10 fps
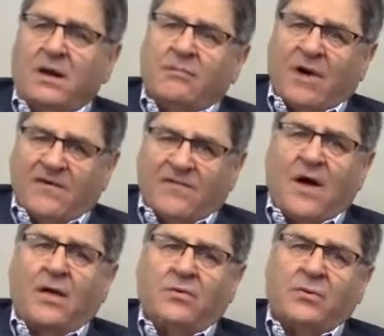My
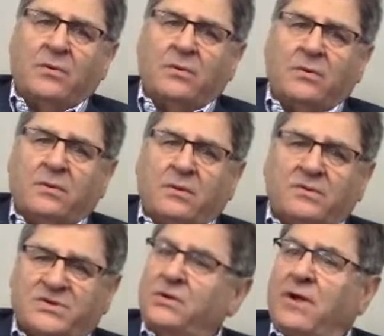father
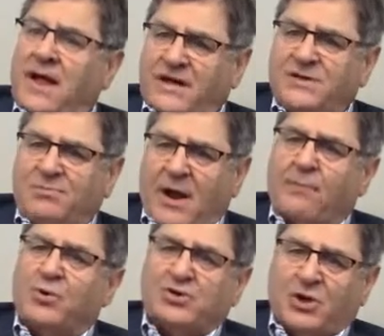still had his
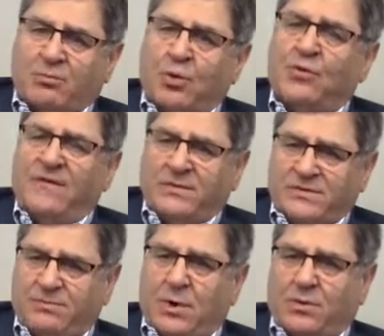papers and prove he was
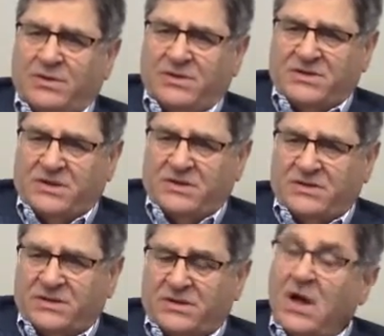a Polish
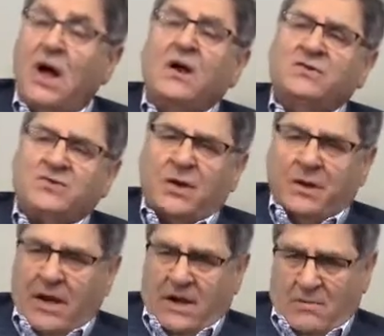citizen, so they
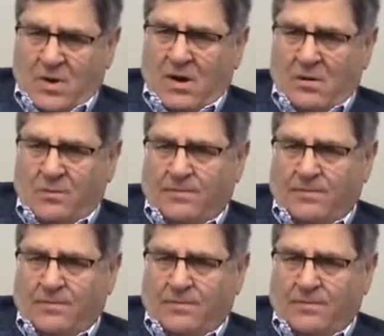let him go.